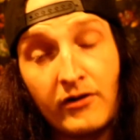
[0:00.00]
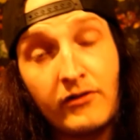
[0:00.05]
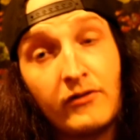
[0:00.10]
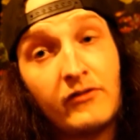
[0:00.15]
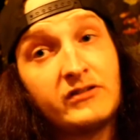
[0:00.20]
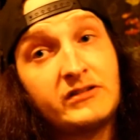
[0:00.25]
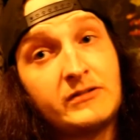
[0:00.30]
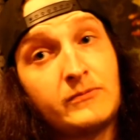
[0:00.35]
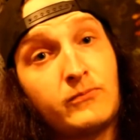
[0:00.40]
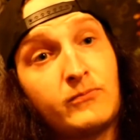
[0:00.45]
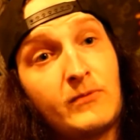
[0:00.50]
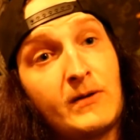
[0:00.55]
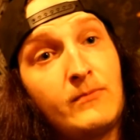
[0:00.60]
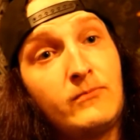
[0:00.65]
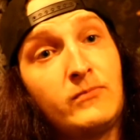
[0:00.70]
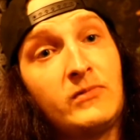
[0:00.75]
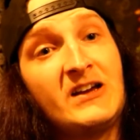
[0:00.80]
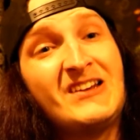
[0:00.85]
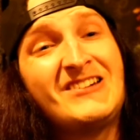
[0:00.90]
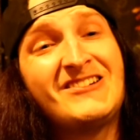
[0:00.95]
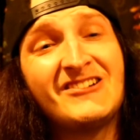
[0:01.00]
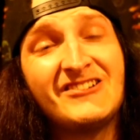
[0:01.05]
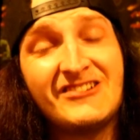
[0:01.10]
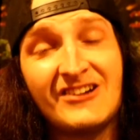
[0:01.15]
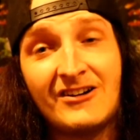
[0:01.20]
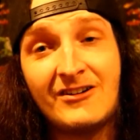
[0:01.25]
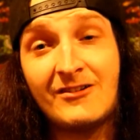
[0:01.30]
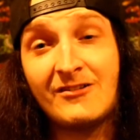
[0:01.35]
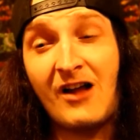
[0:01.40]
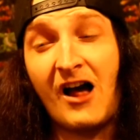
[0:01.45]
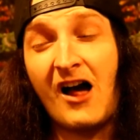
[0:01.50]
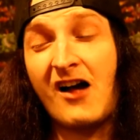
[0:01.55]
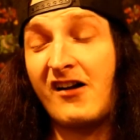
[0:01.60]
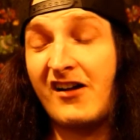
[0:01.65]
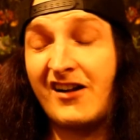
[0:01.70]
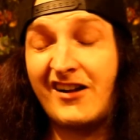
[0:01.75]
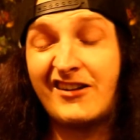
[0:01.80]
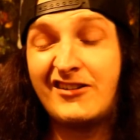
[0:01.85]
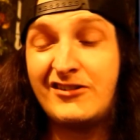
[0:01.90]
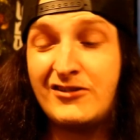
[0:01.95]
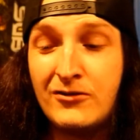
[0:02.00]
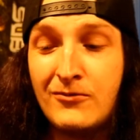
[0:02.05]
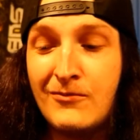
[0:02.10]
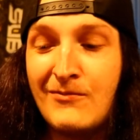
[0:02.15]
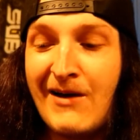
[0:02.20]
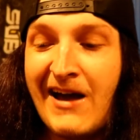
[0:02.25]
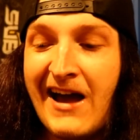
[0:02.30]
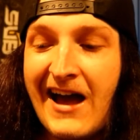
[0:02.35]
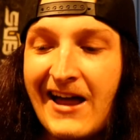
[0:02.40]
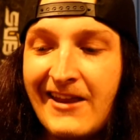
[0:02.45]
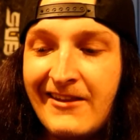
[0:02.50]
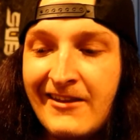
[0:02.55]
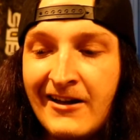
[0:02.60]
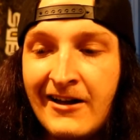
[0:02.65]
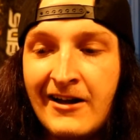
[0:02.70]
Those Supreme blazers are not looking too bad.